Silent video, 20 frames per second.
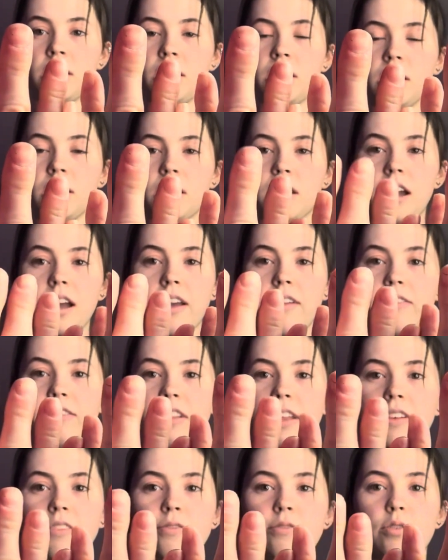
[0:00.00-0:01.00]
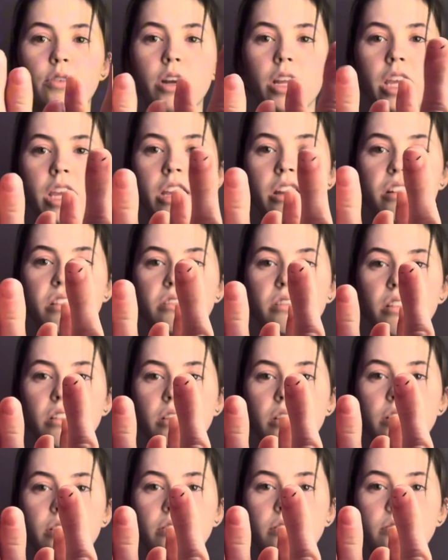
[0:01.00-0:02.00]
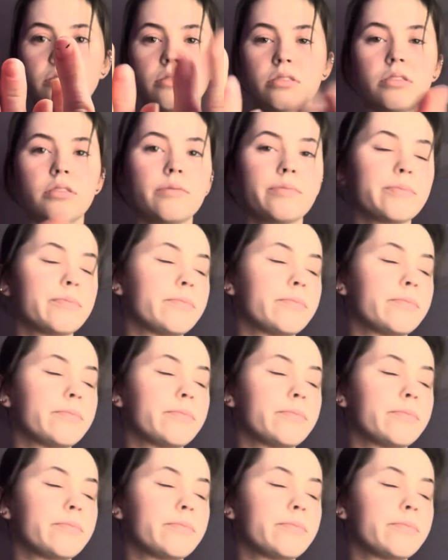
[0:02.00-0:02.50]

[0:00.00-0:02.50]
Looks like I've lived 40 years almost